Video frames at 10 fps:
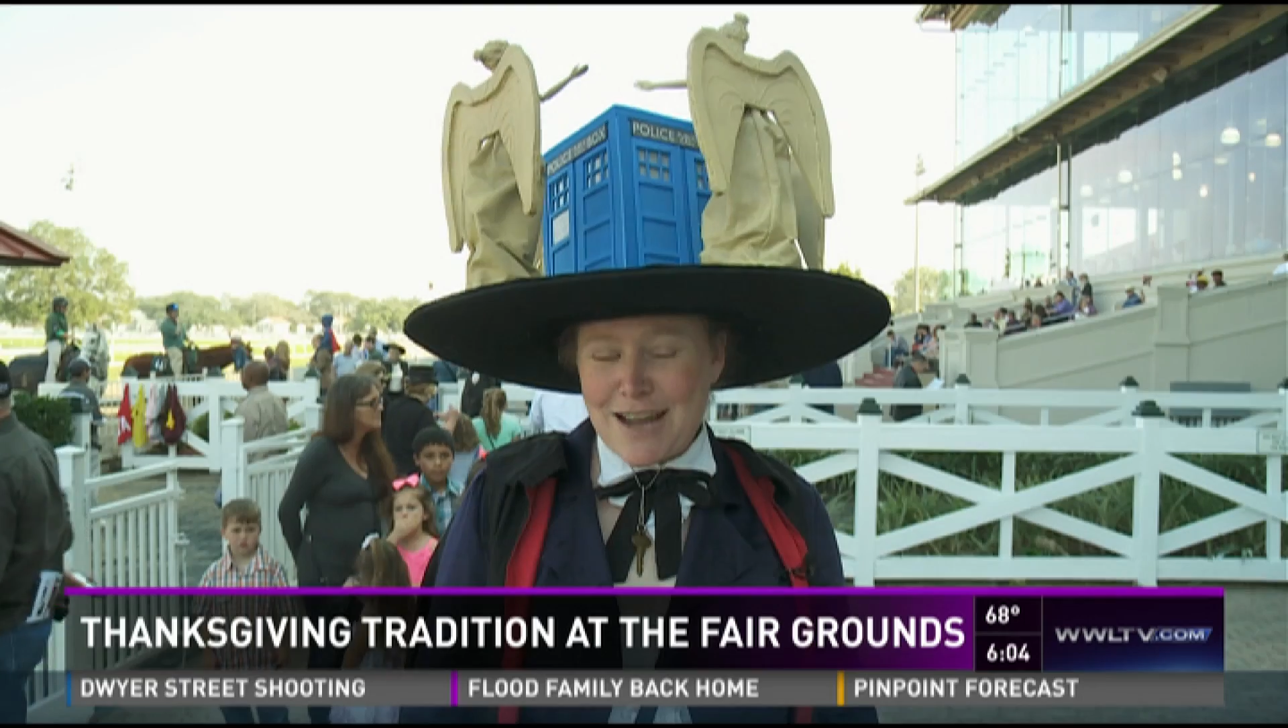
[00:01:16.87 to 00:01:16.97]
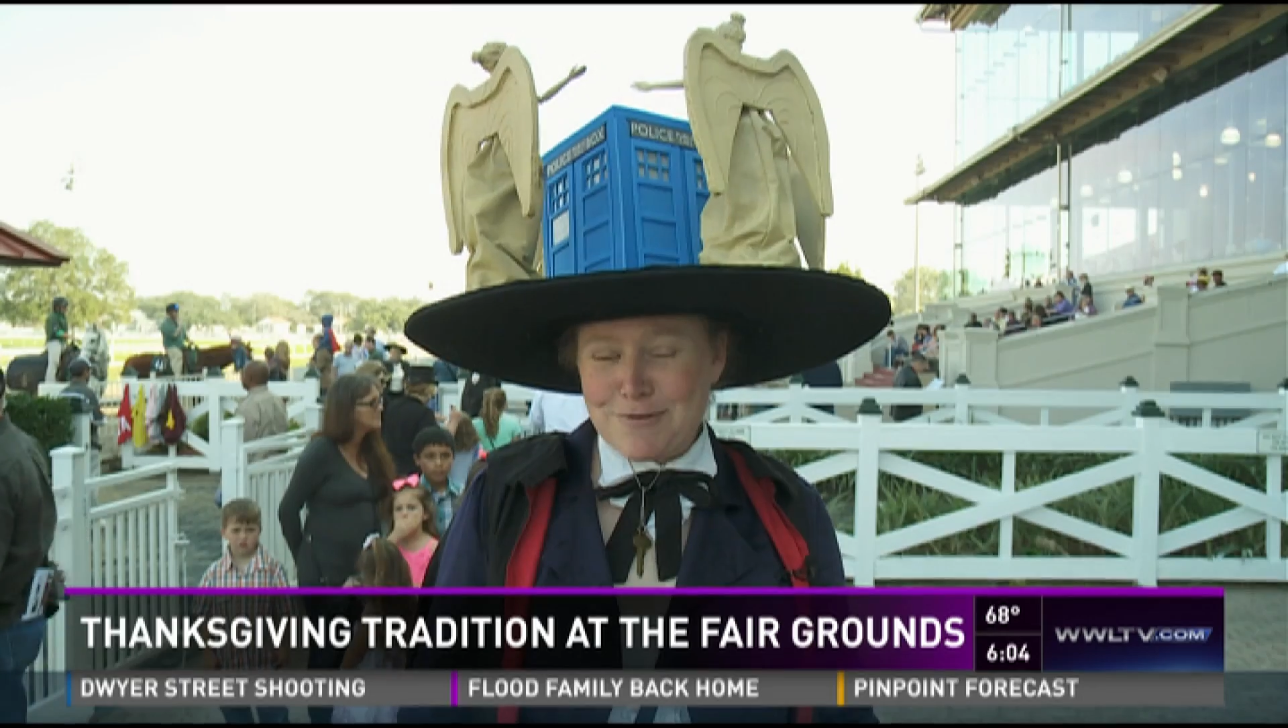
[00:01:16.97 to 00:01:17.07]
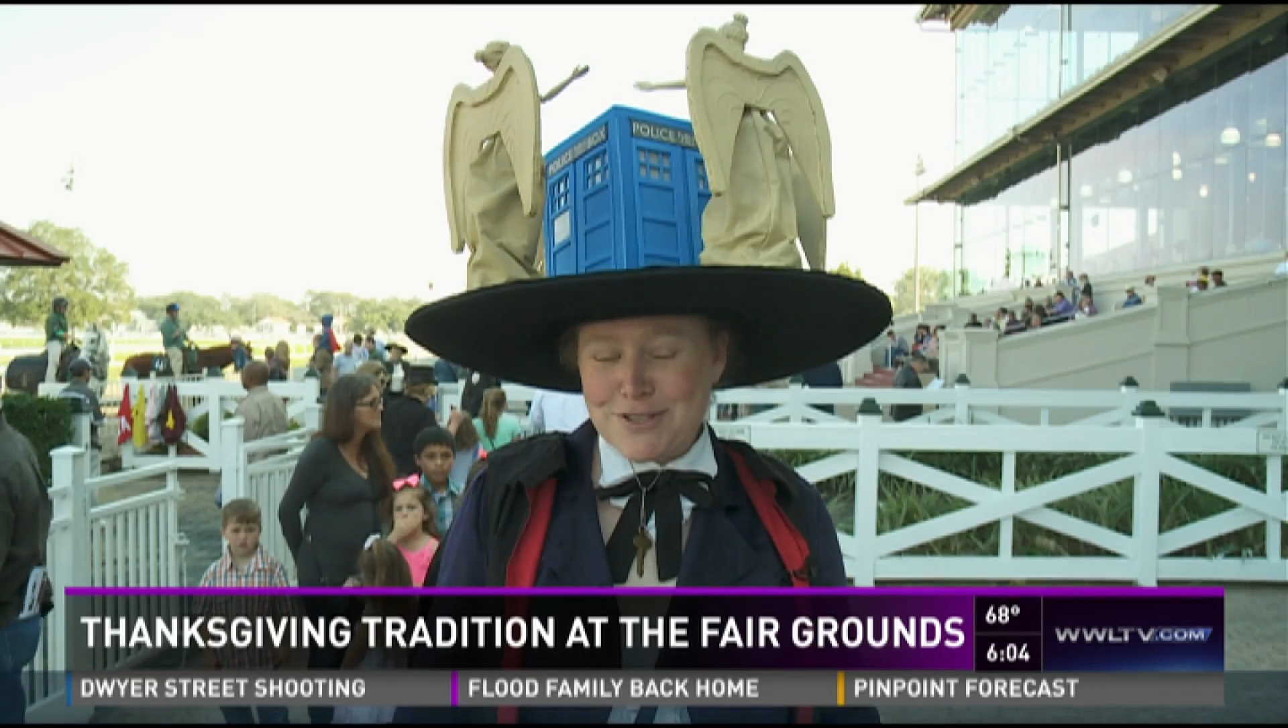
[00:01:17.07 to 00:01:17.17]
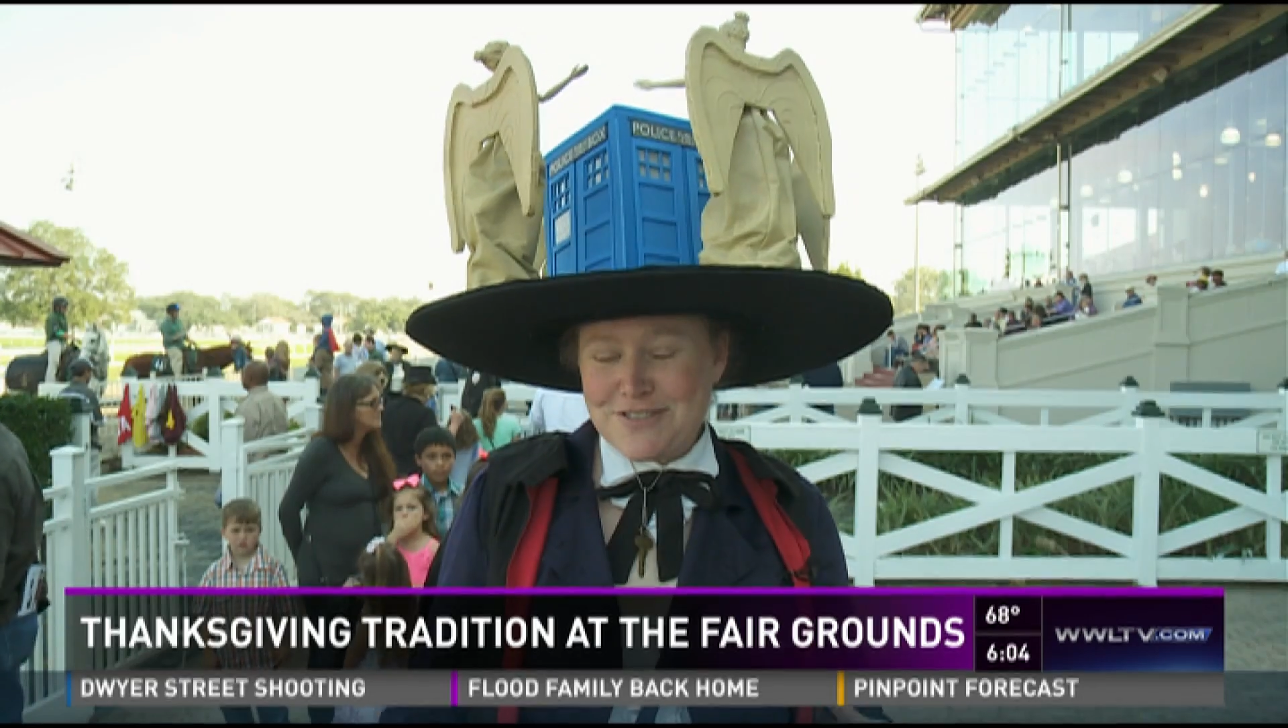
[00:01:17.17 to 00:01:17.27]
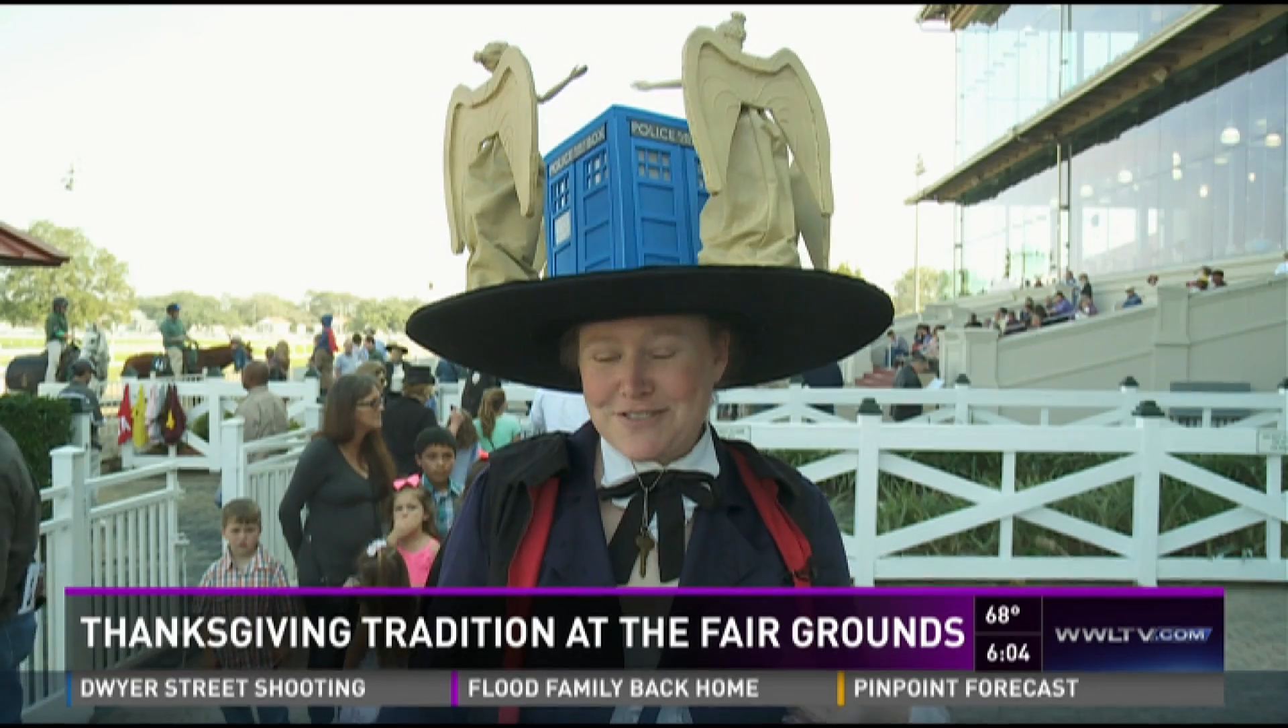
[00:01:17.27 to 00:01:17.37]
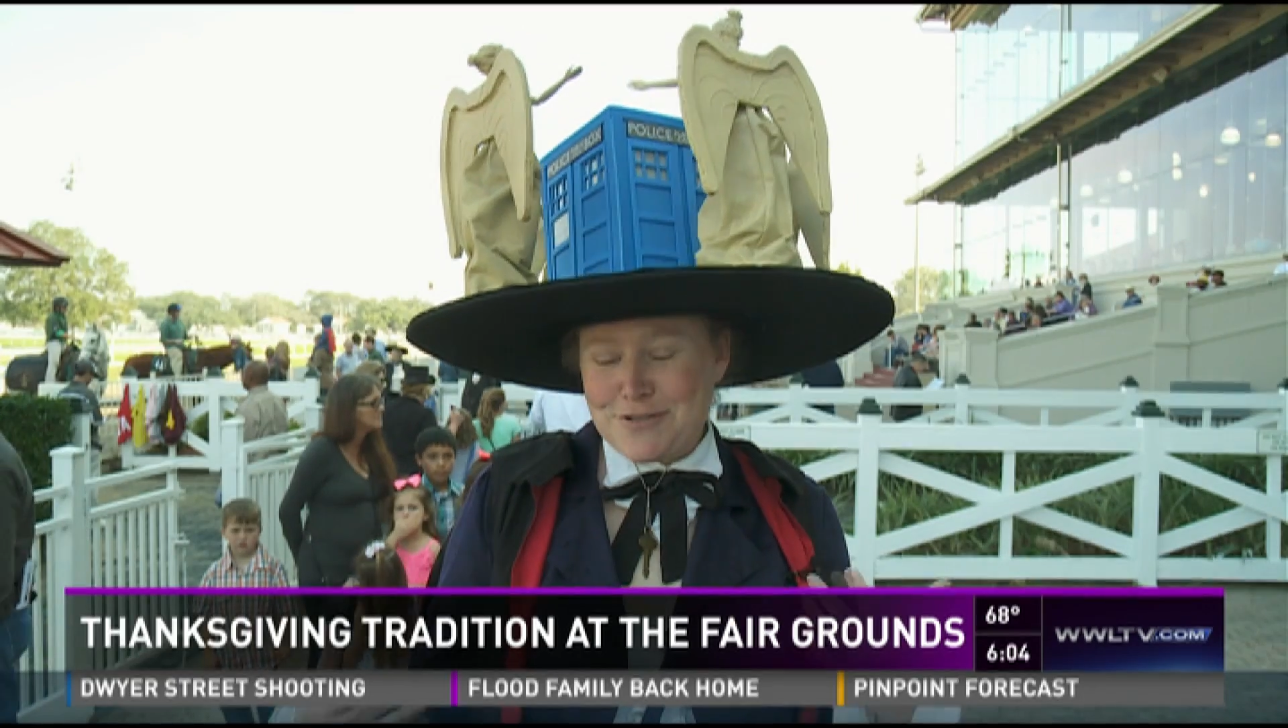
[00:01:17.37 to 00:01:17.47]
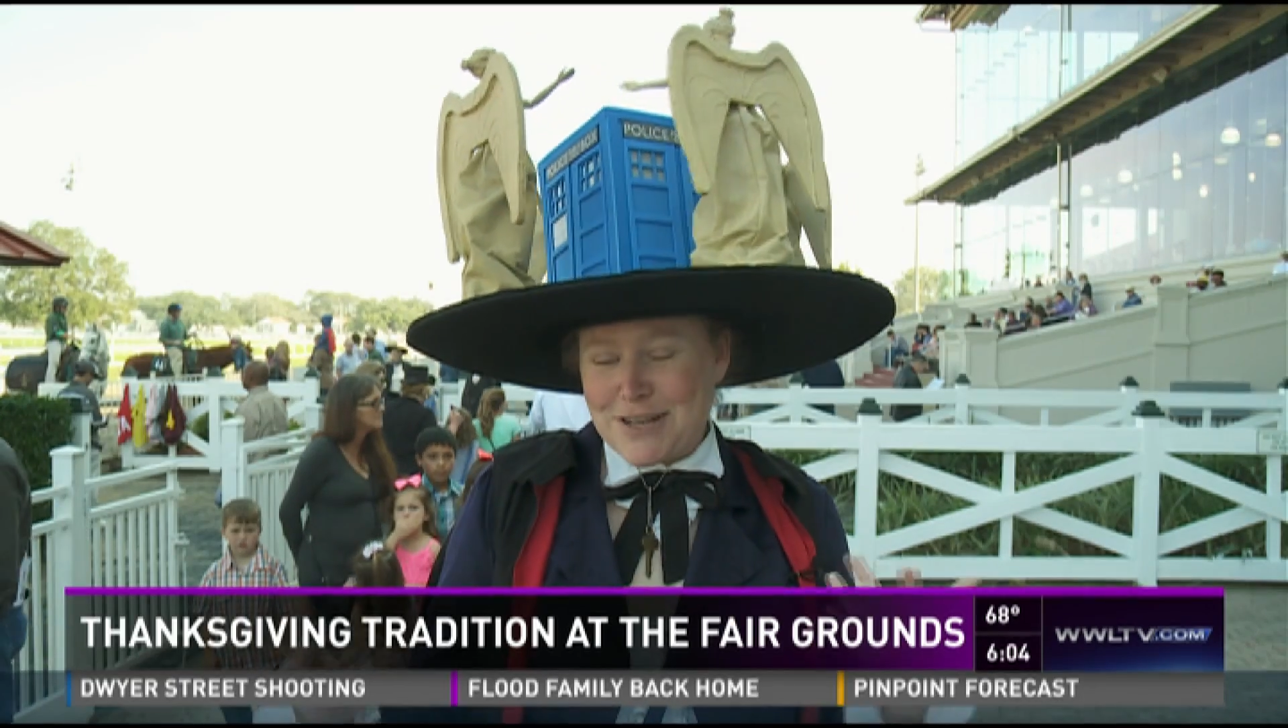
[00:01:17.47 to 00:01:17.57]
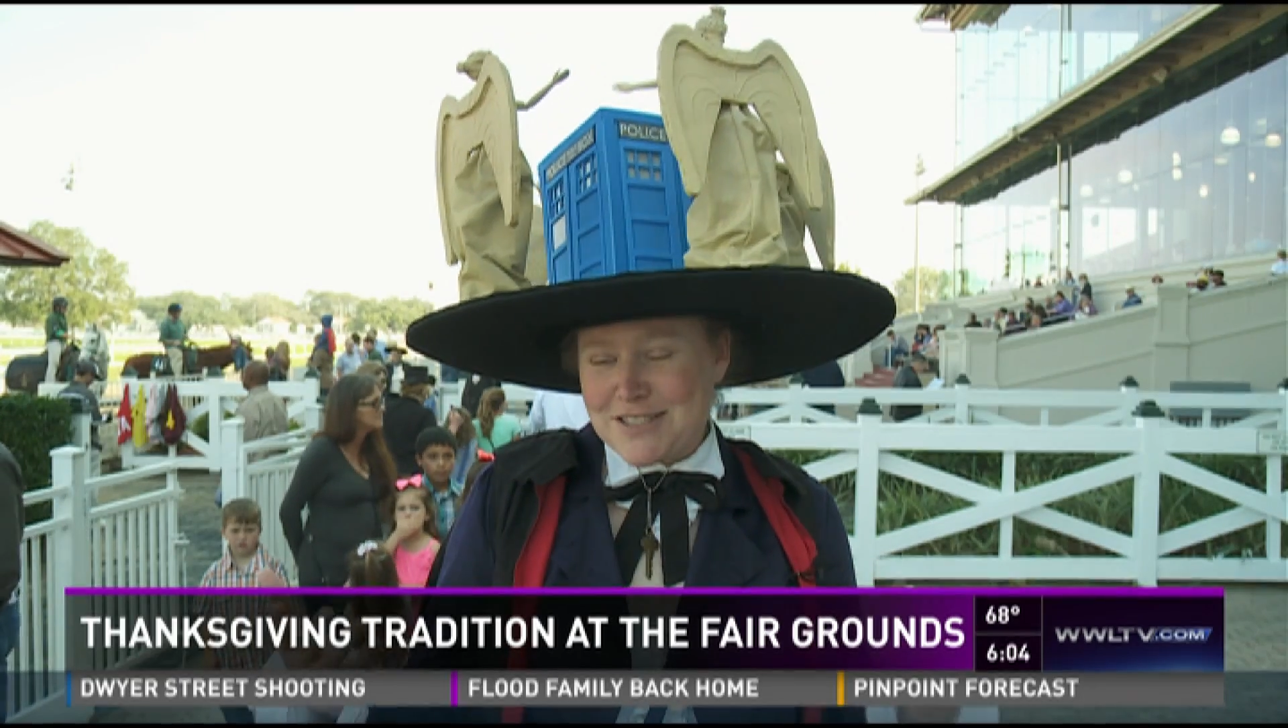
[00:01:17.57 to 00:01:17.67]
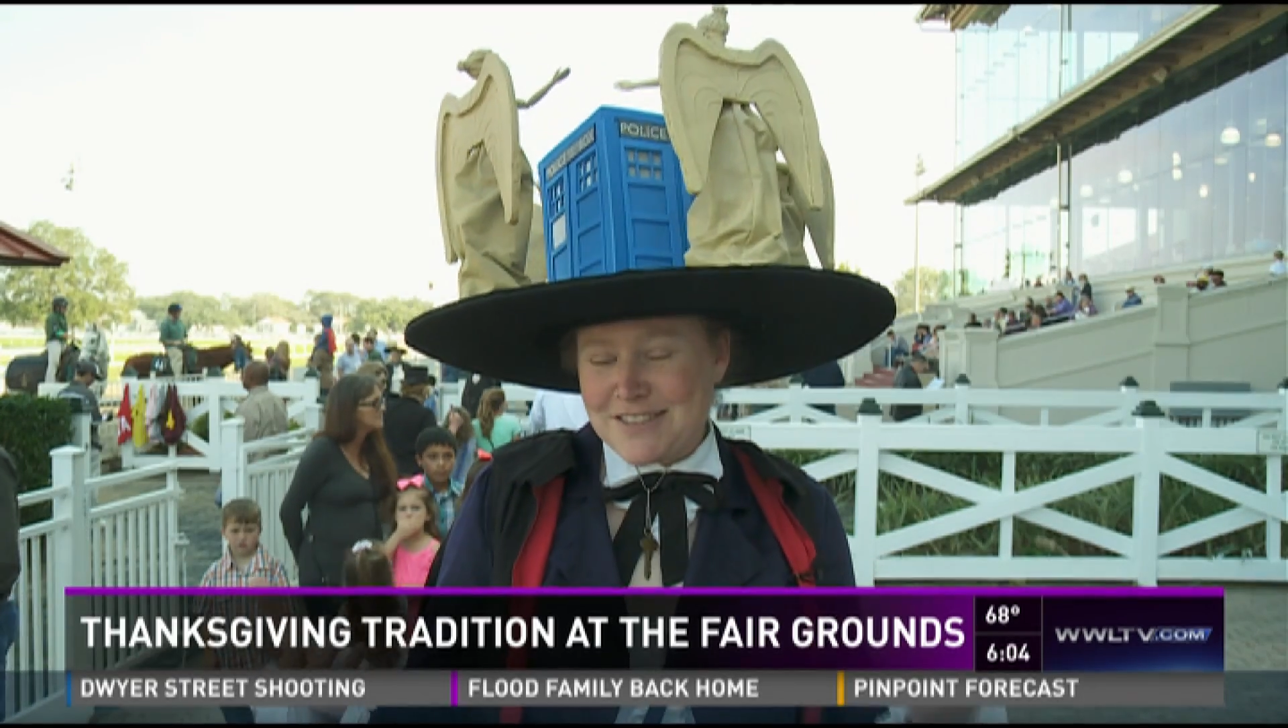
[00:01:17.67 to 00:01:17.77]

I would dress